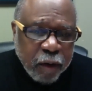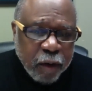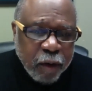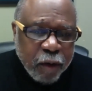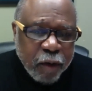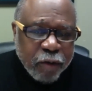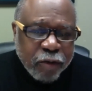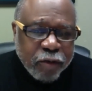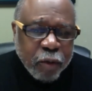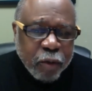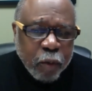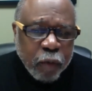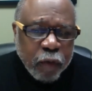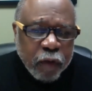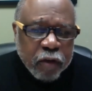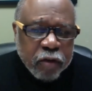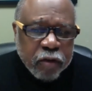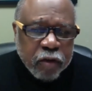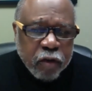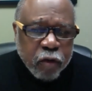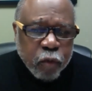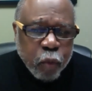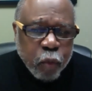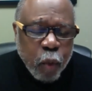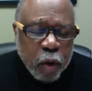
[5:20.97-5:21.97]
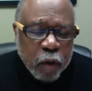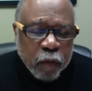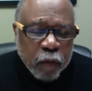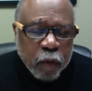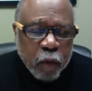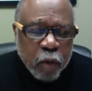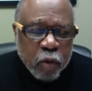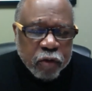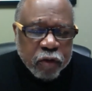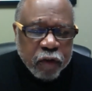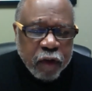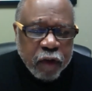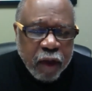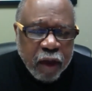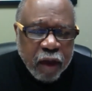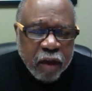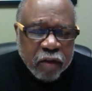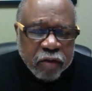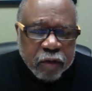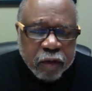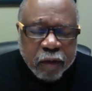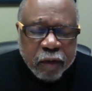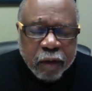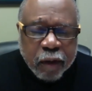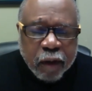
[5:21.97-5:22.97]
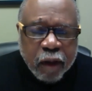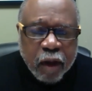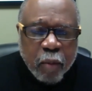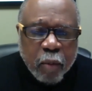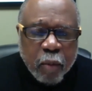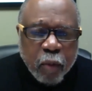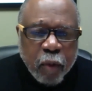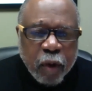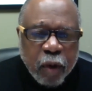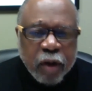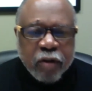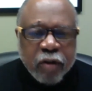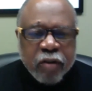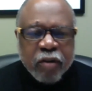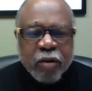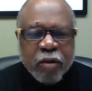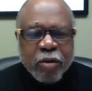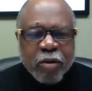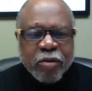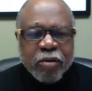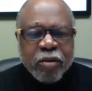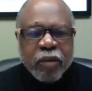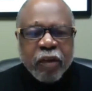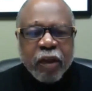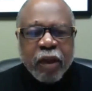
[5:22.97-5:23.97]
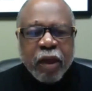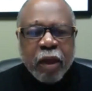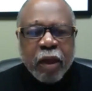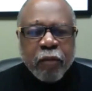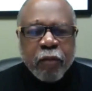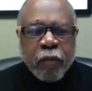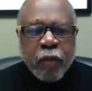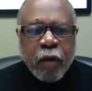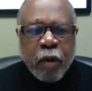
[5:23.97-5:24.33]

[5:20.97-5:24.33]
So this is one of those kinds of collaborations that